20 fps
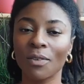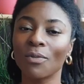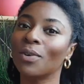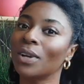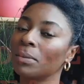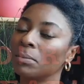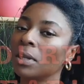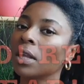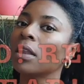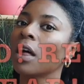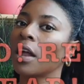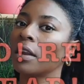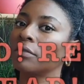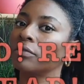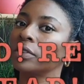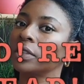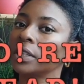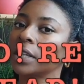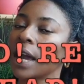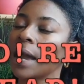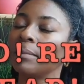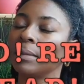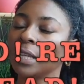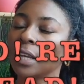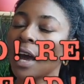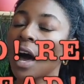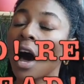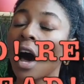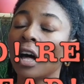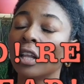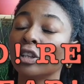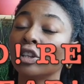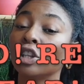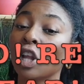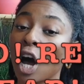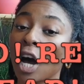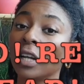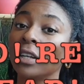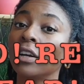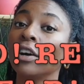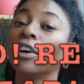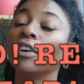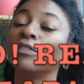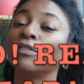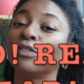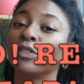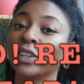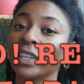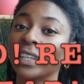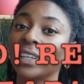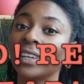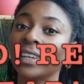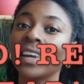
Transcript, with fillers: When I mean a lot of reading, I mean a lot of reading.